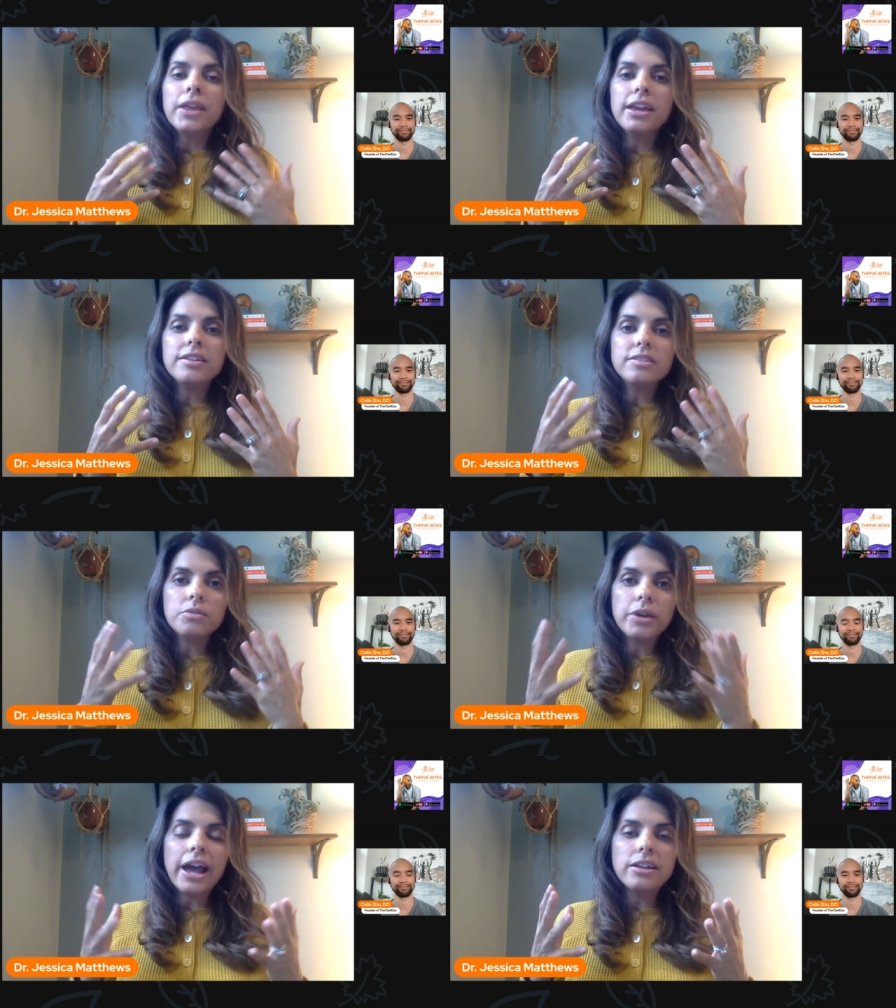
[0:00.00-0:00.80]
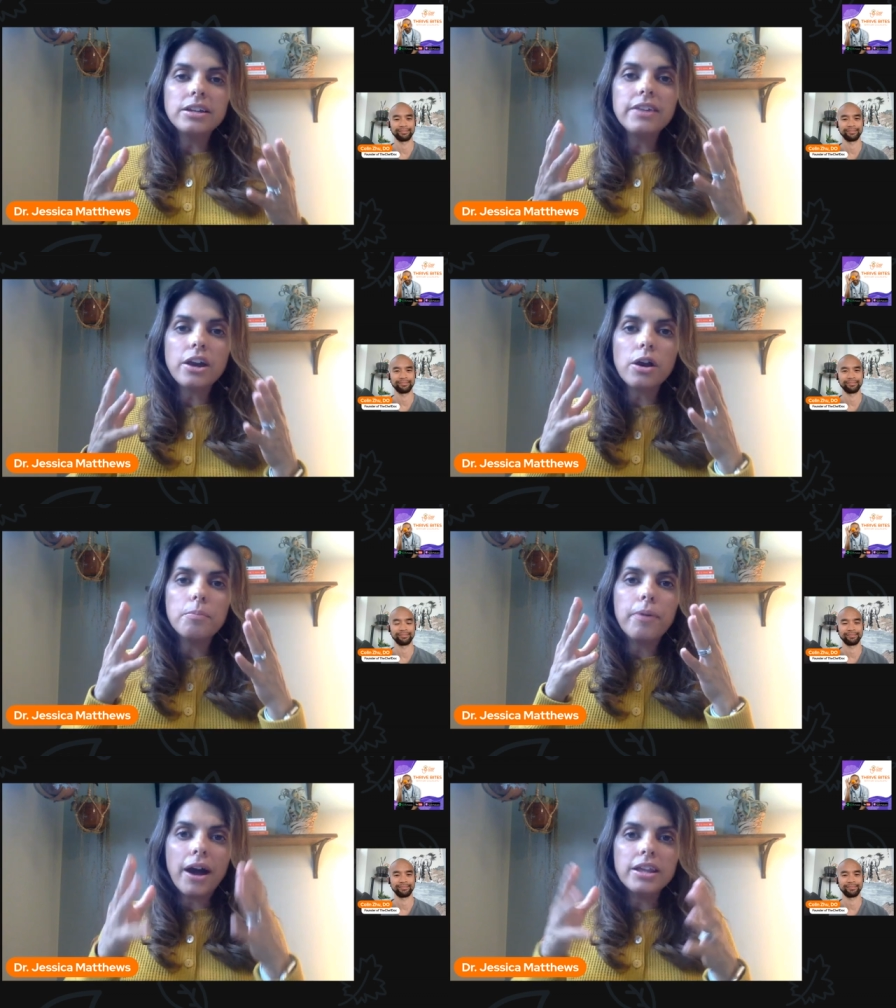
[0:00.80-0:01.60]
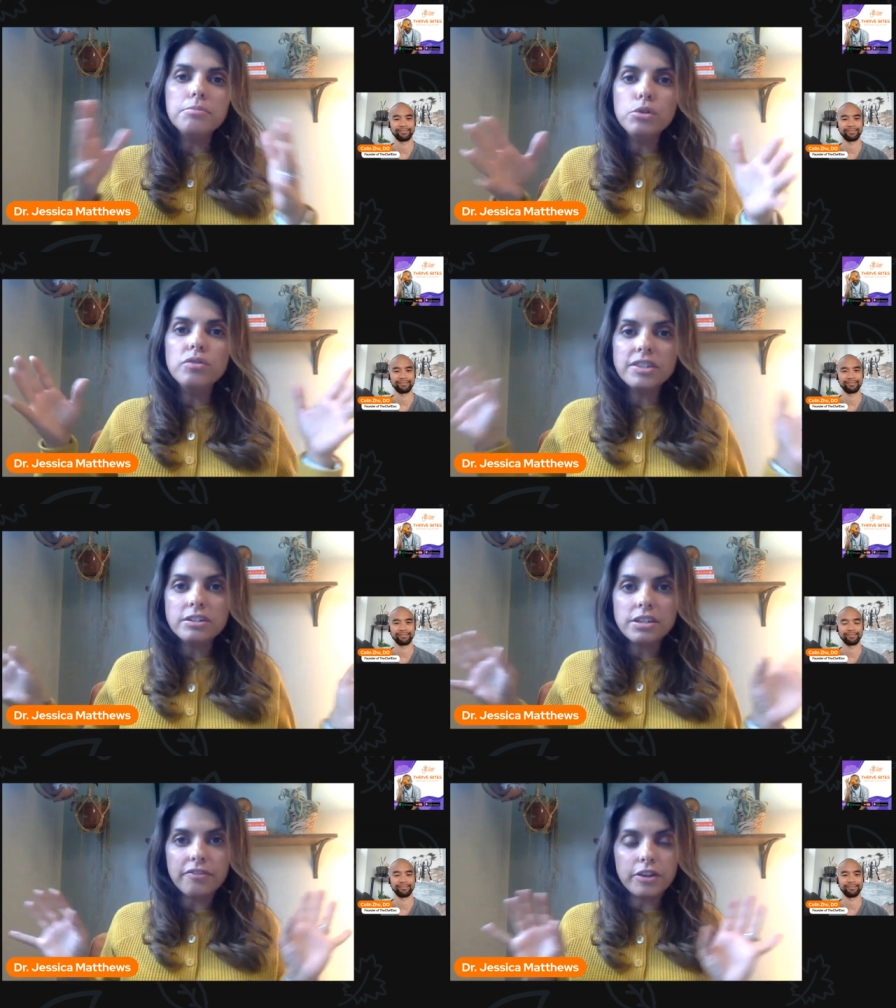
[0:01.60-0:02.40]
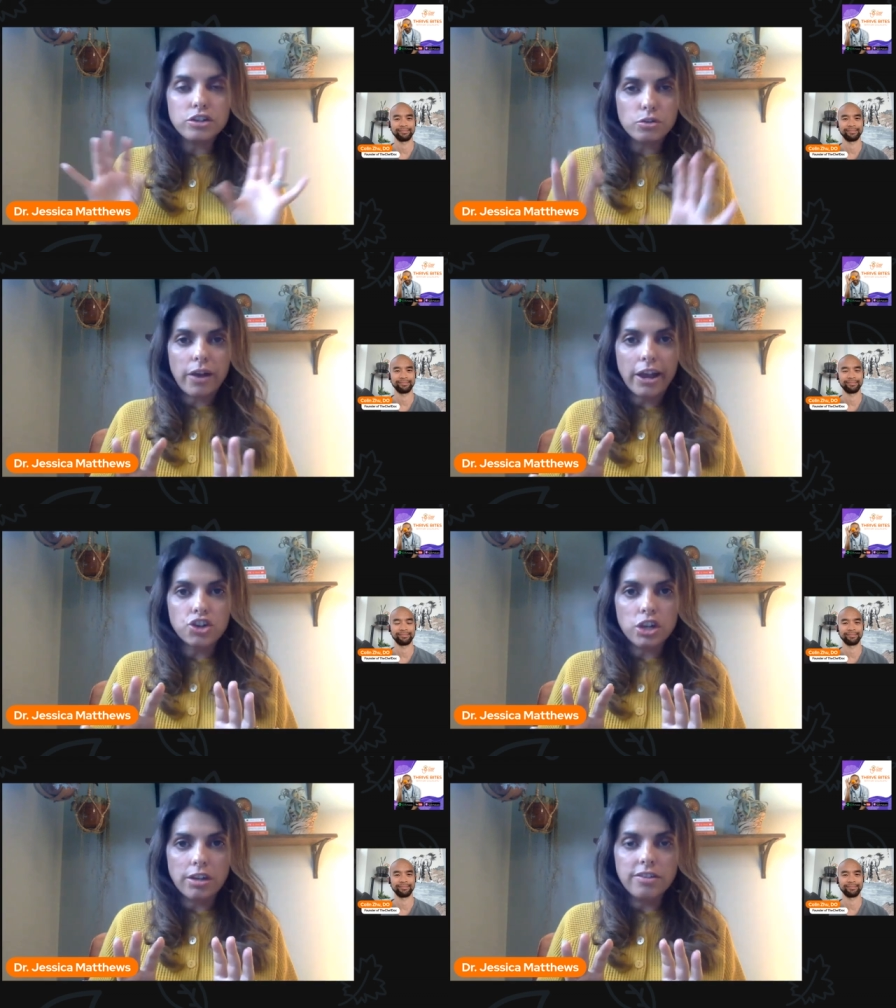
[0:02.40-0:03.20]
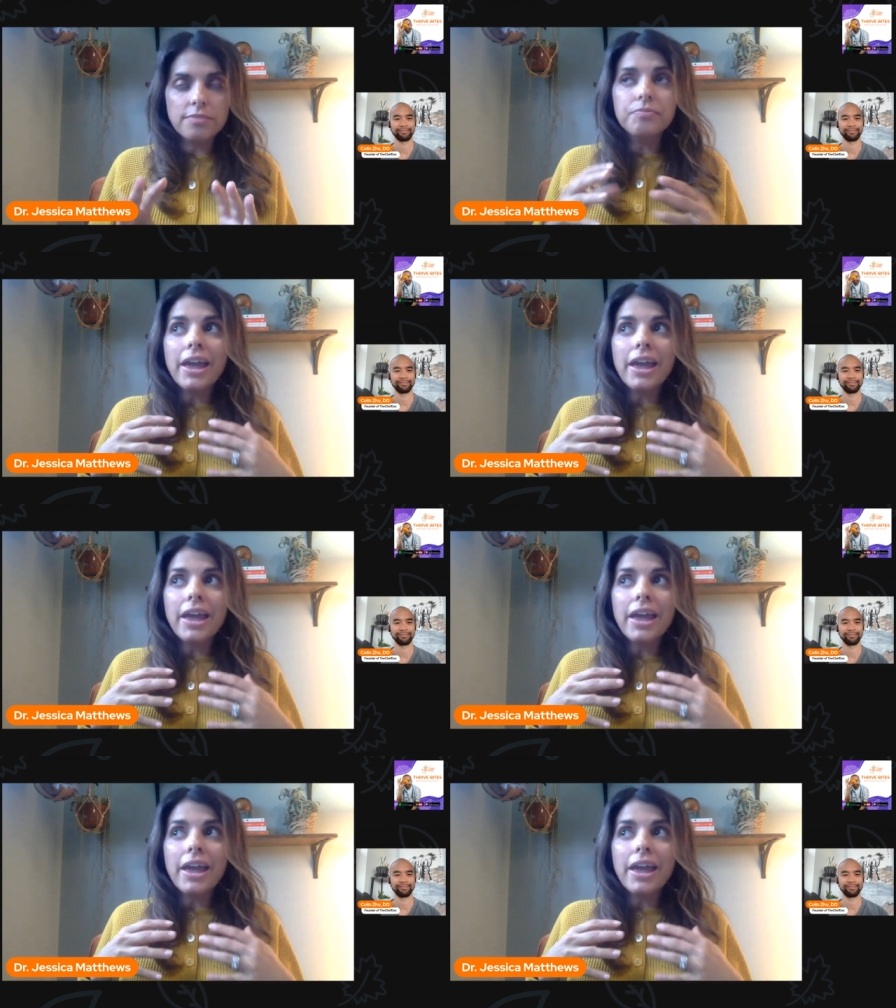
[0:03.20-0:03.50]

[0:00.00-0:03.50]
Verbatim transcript: is the reality that our body moves in different directions.